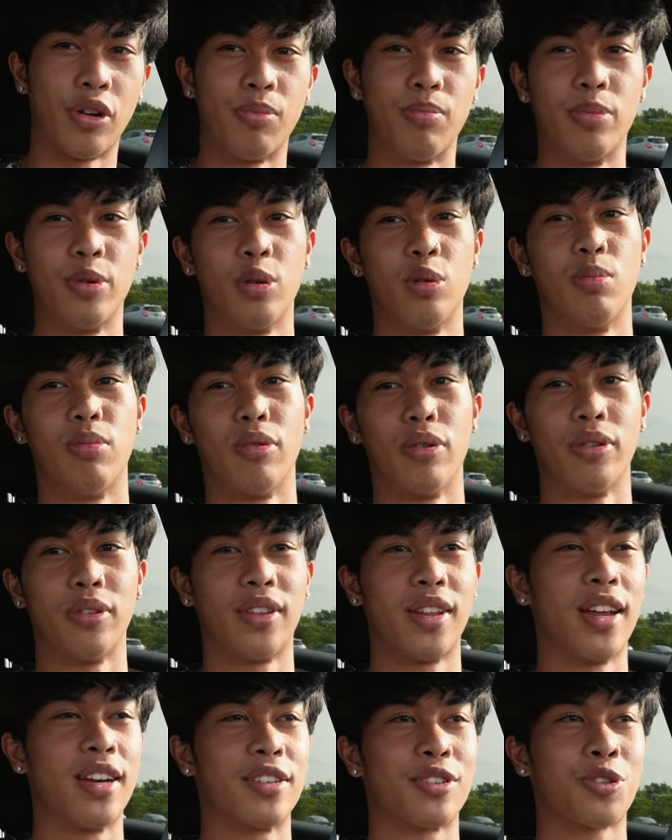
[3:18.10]
on a
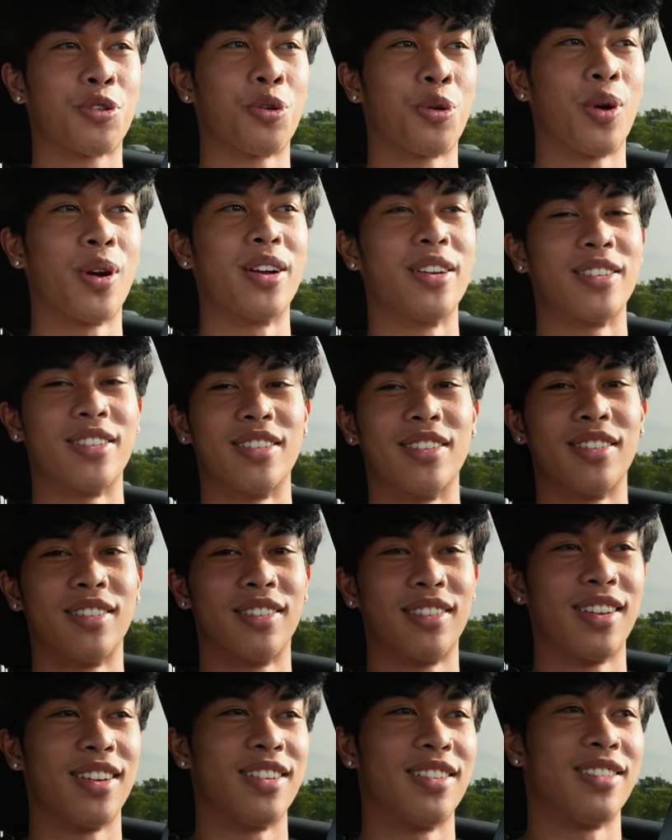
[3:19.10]
billboard, that is crazy.
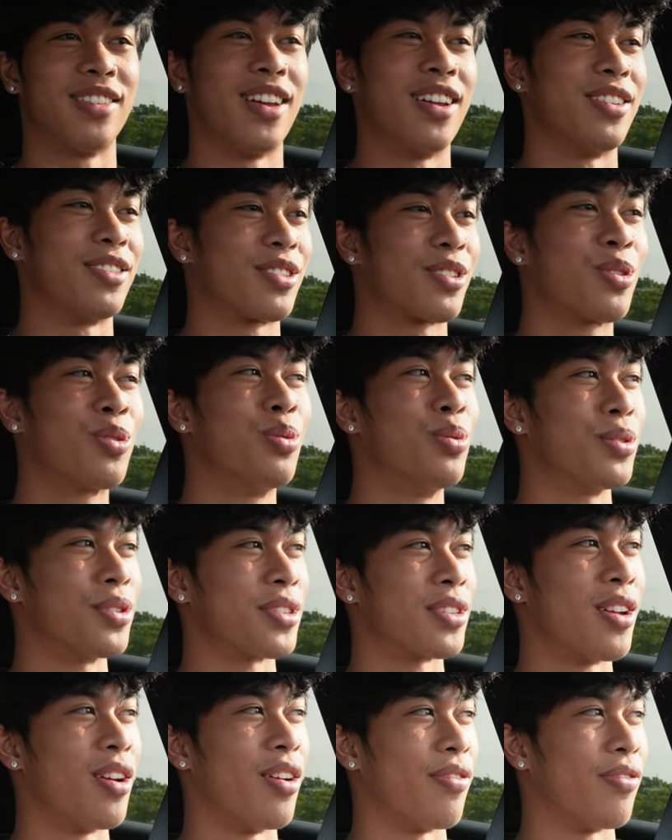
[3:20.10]
That is cool
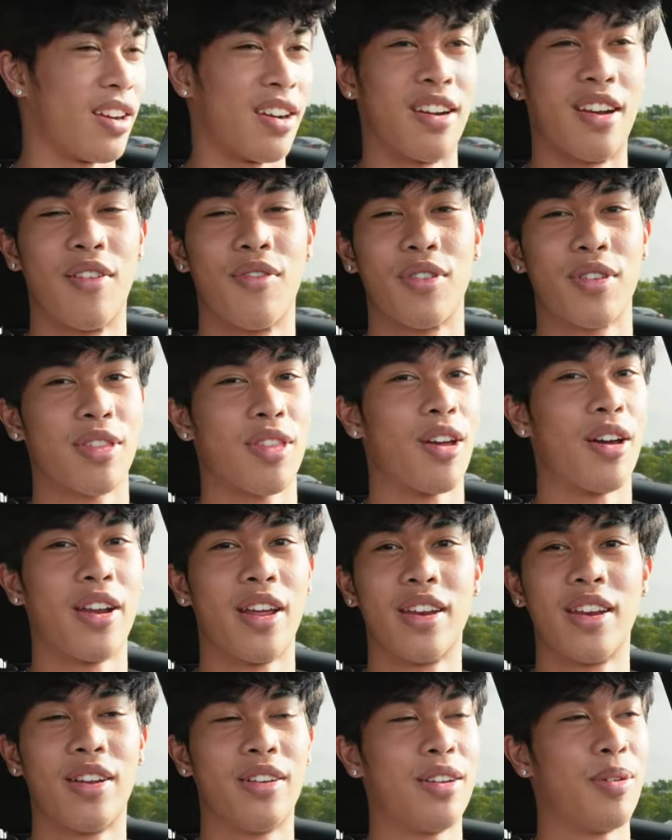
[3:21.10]
stuff. And I never thought
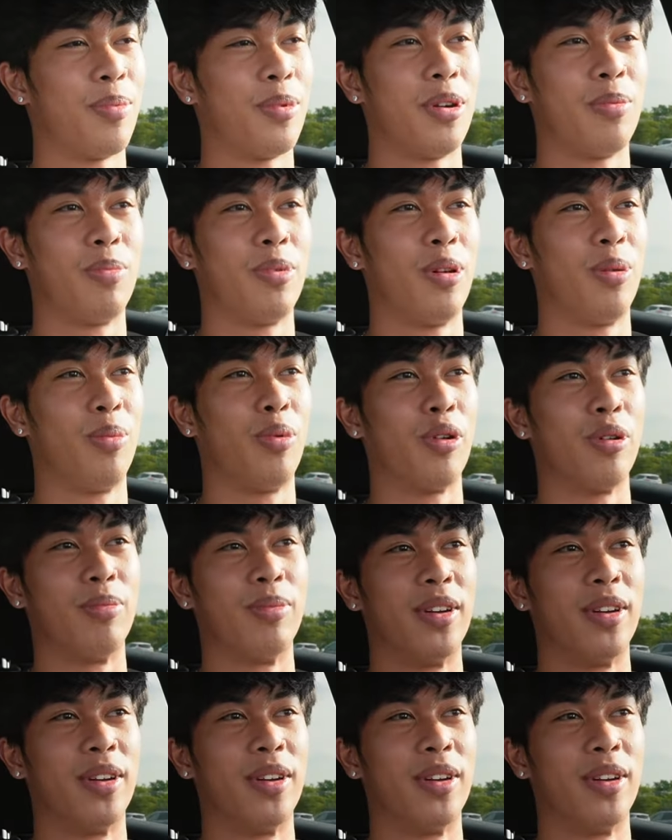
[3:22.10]
I'd end up in a billboard,